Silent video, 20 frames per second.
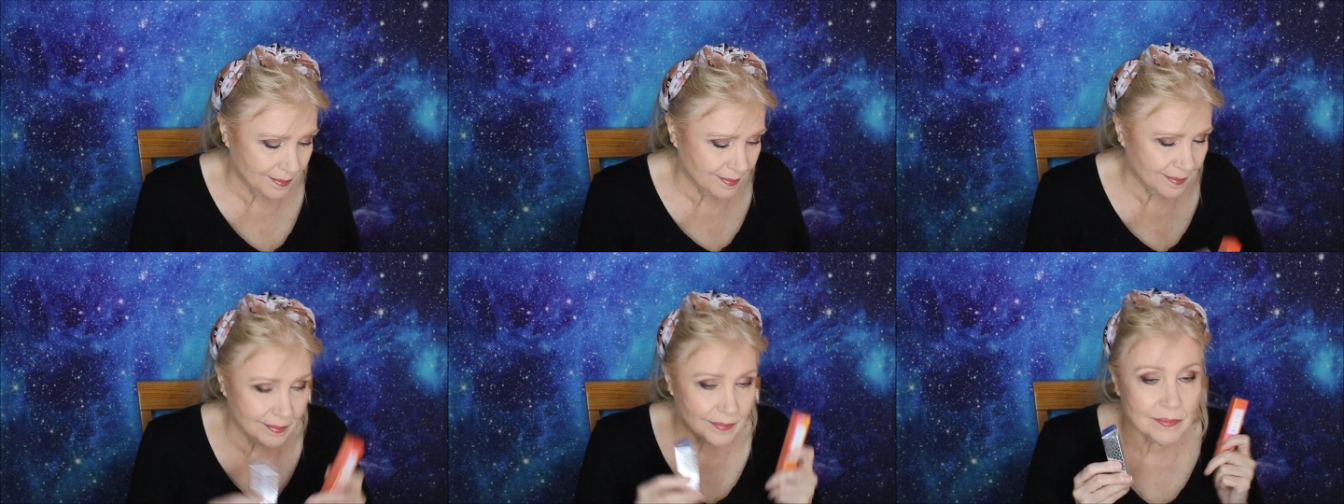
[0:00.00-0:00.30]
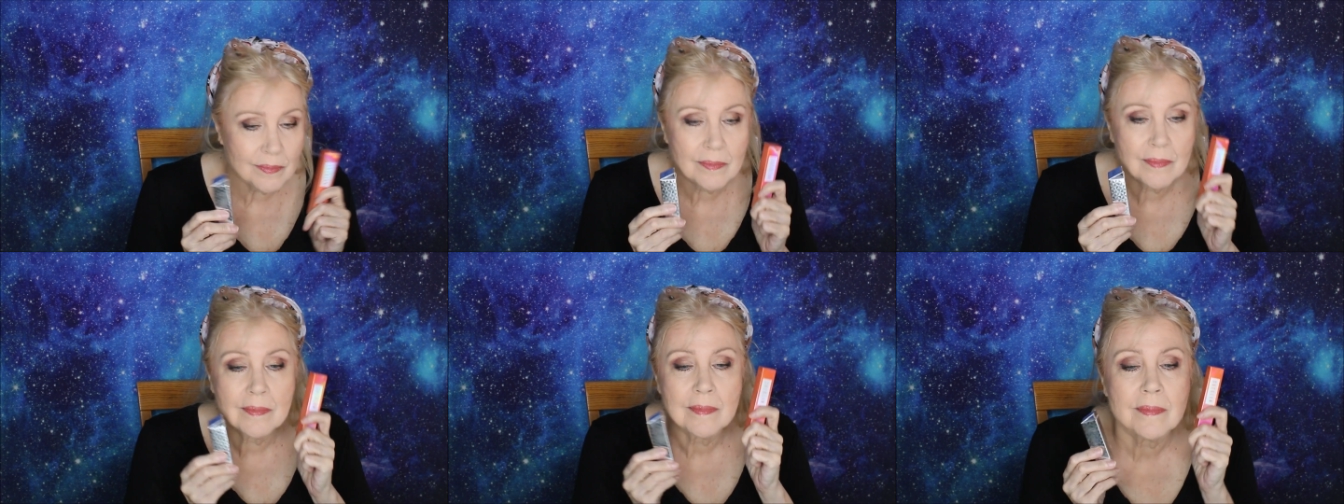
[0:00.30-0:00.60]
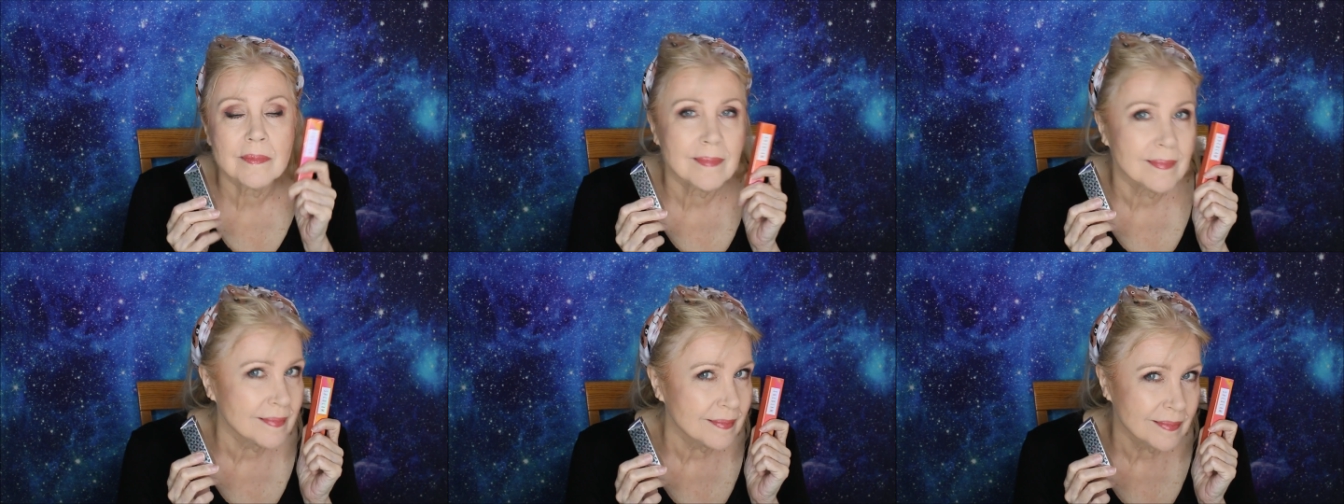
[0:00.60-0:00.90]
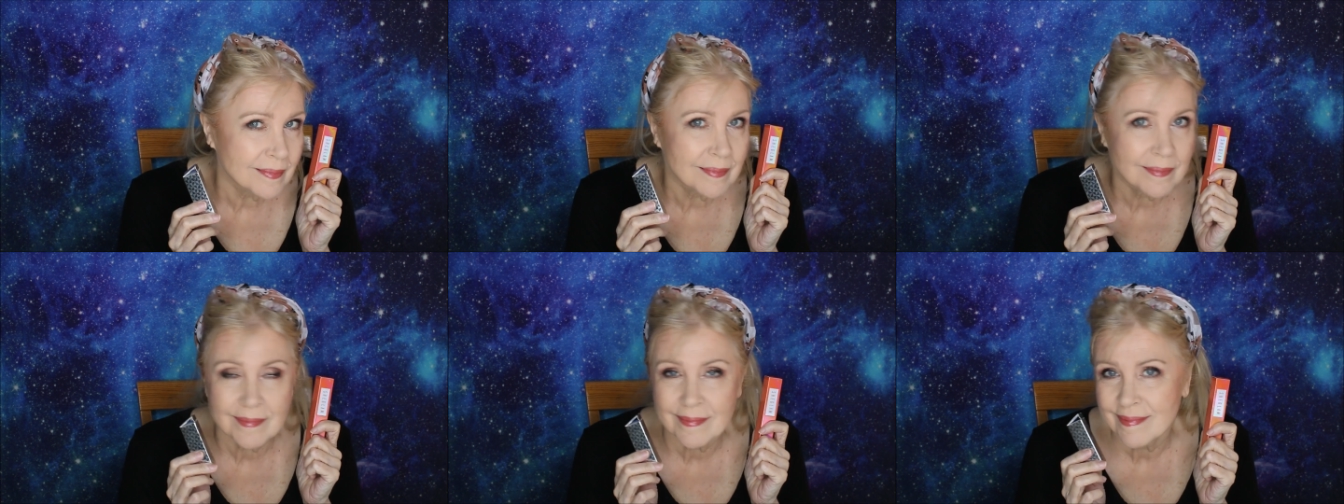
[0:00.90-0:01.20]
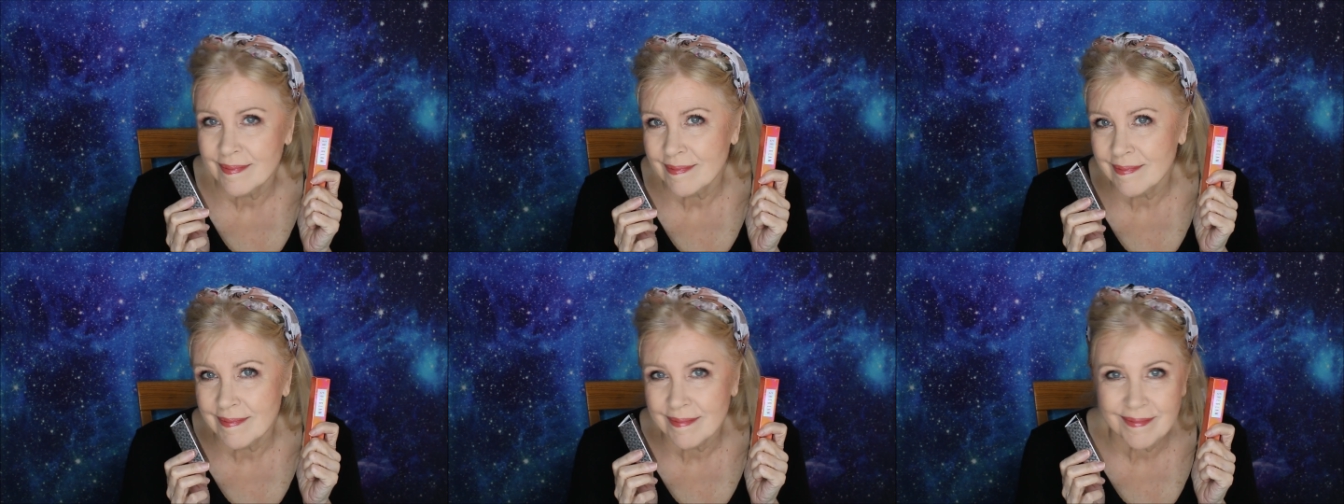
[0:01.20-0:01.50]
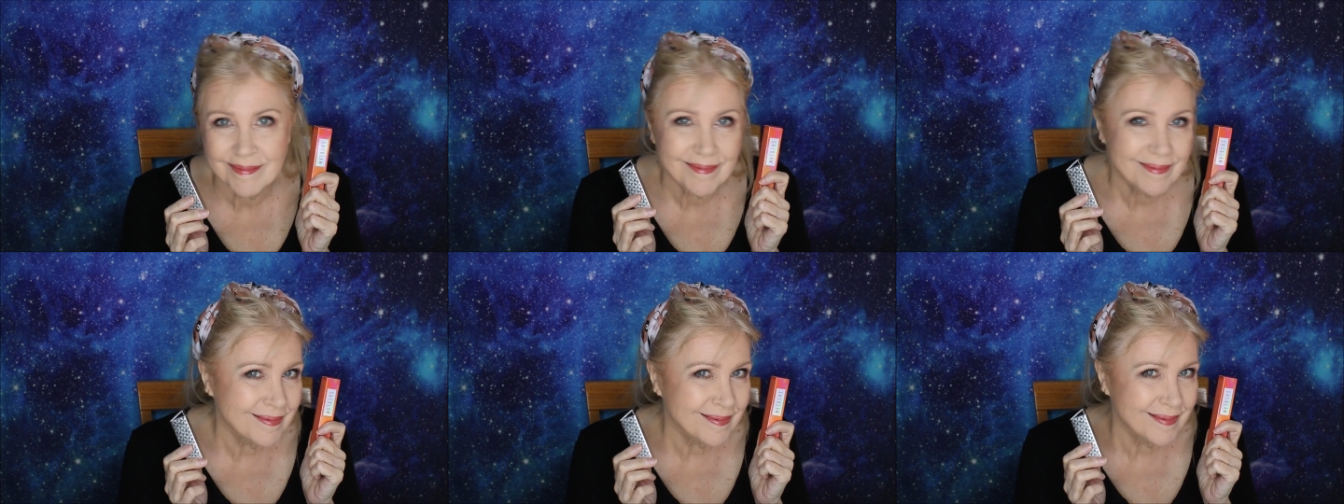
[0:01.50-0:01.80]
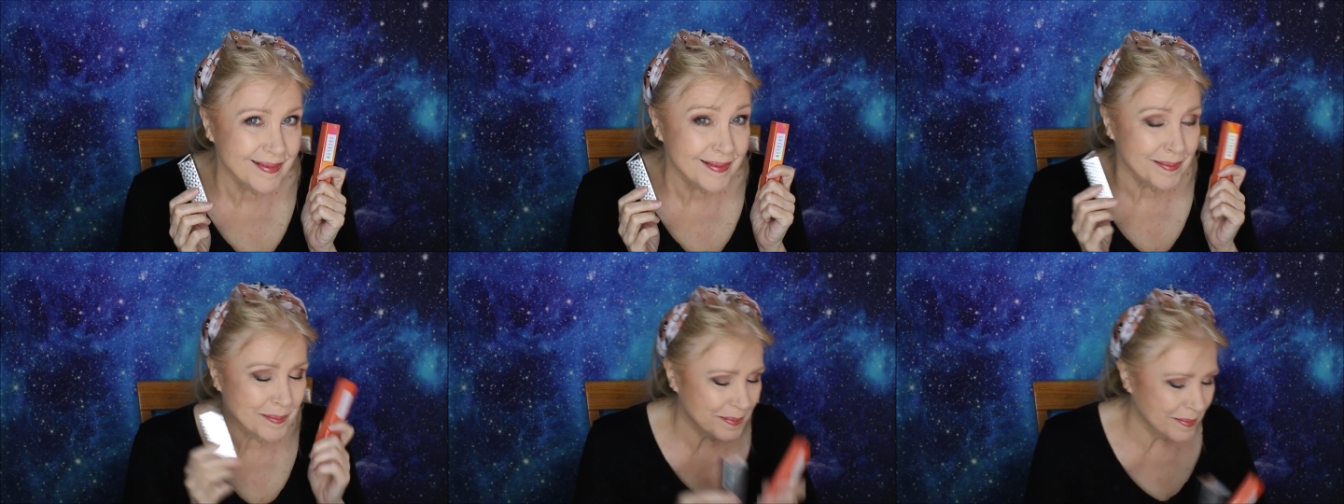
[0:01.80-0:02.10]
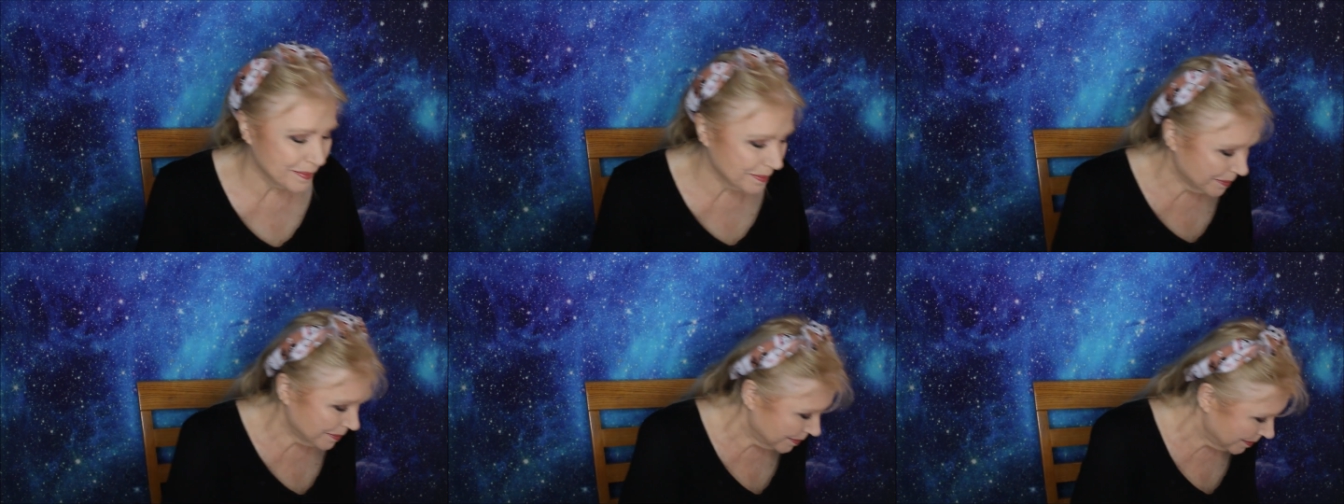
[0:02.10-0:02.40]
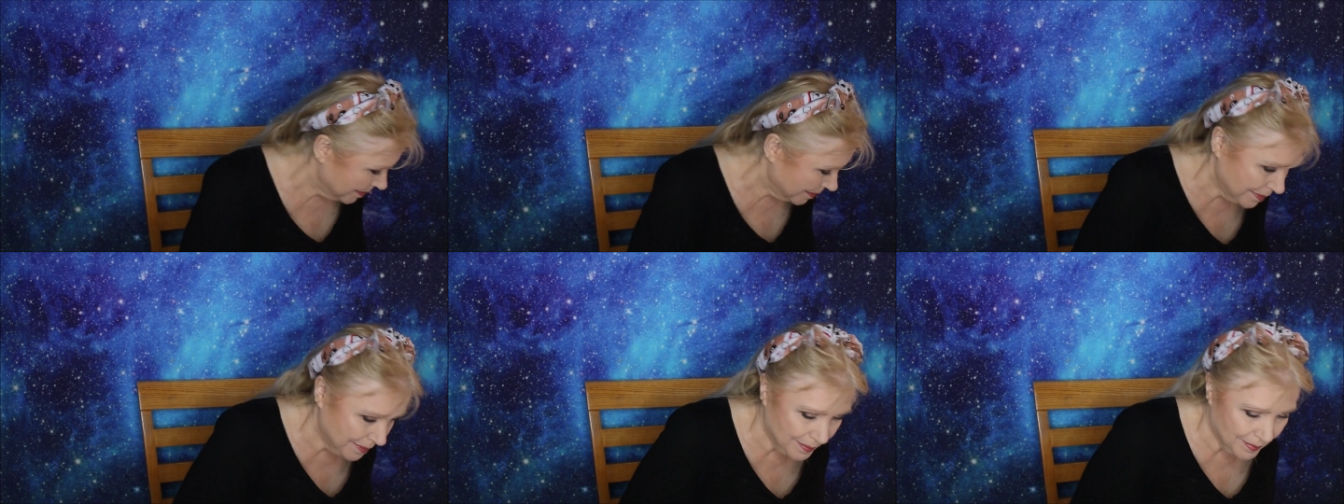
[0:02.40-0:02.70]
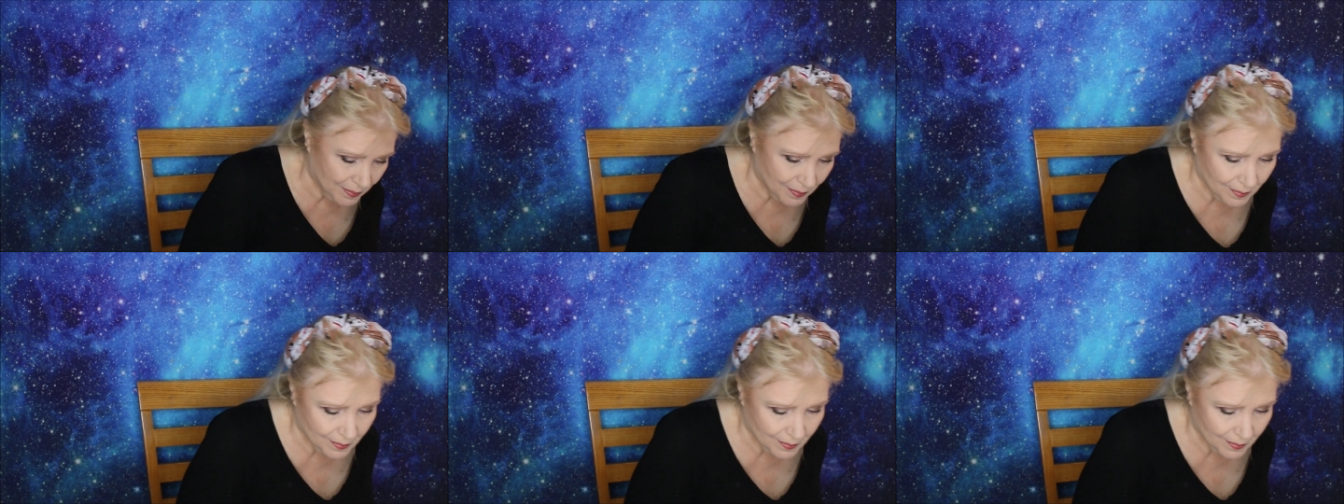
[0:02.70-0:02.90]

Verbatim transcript: So the combination of those two I think is really